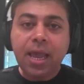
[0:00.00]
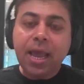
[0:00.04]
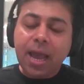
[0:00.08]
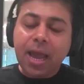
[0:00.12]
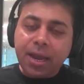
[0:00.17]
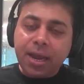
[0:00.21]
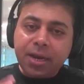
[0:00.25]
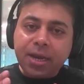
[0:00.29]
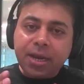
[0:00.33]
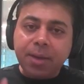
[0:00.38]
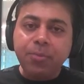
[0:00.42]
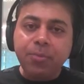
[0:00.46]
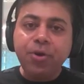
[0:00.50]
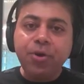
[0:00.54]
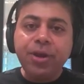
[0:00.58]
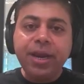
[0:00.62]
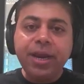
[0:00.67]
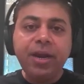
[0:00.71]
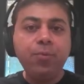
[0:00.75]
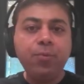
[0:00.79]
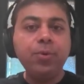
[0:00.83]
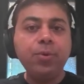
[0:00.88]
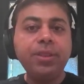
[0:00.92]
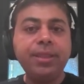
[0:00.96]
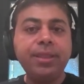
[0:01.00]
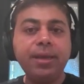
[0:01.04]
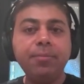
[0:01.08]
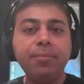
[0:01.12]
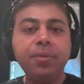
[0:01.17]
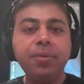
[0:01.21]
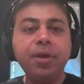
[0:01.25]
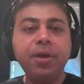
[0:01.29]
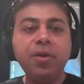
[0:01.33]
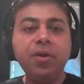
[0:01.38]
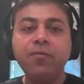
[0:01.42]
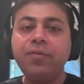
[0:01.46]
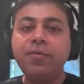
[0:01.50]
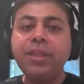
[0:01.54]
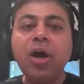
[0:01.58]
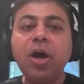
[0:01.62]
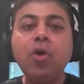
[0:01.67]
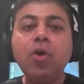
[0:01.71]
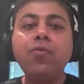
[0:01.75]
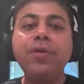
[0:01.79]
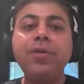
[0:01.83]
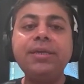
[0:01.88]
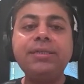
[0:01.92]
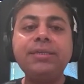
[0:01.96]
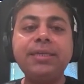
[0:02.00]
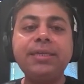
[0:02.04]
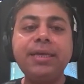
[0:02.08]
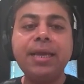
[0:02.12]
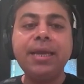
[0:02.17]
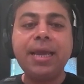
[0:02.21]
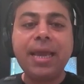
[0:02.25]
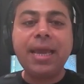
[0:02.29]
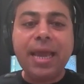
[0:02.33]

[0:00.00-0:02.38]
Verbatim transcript: and communicate with them without wasting